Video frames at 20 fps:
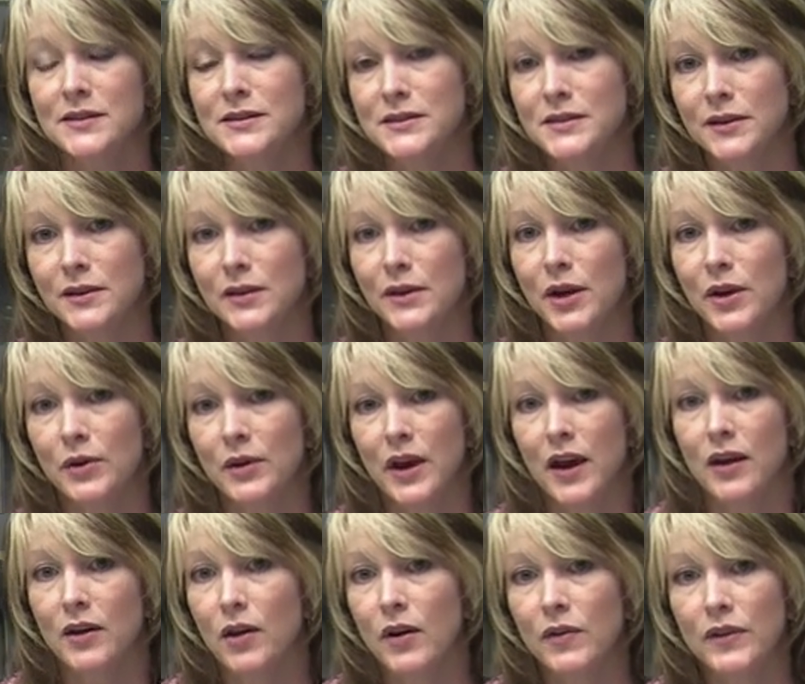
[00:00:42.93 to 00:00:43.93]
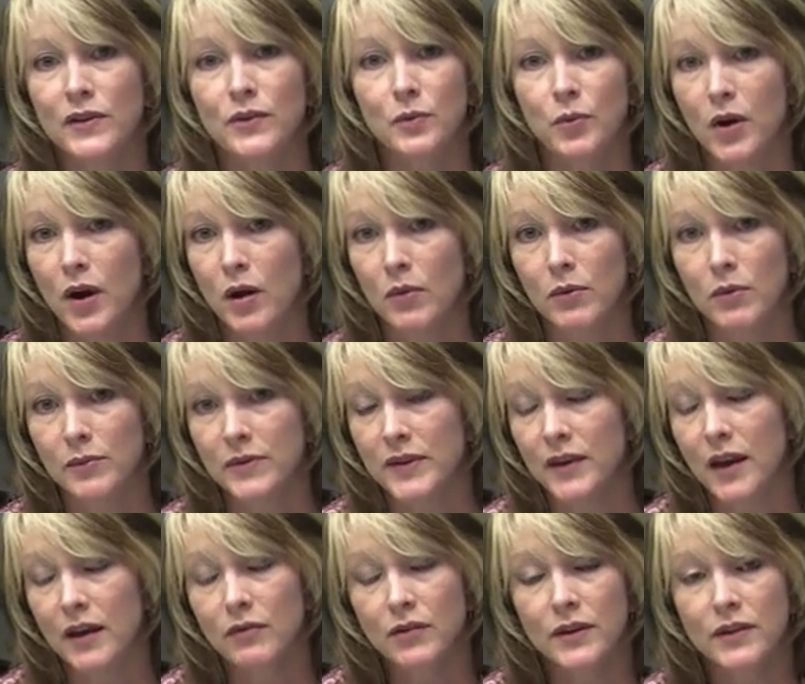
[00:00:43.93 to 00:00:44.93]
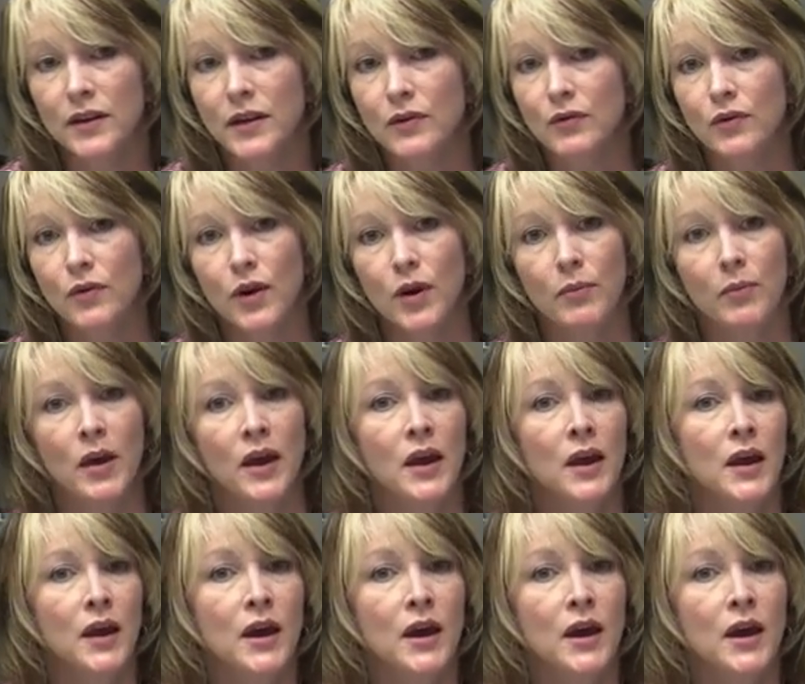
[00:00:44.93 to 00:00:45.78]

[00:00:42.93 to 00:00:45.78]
that silicone had all these problems, everything from